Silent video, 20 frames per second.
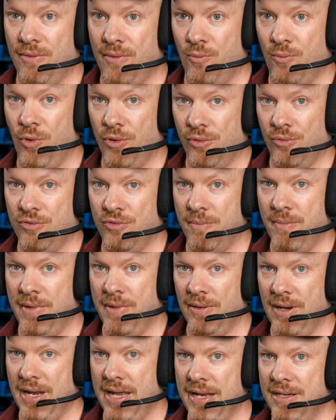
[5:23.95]

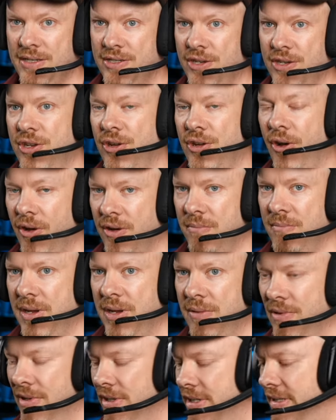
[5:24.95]
100mm lens and you're on
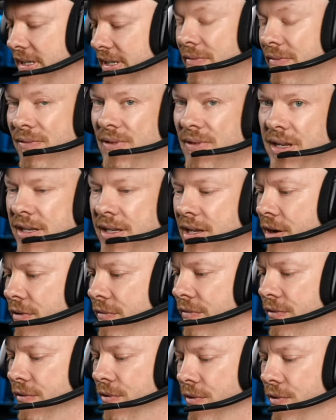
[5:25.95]
mirrorless, definitely go
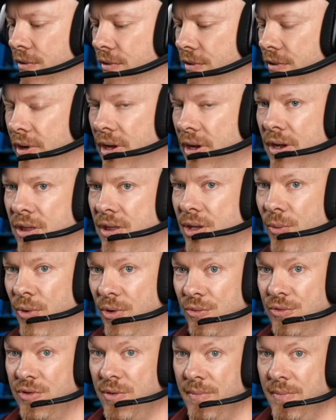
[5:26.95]
for the
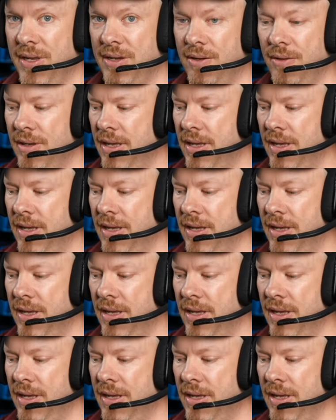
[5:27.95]
100mm.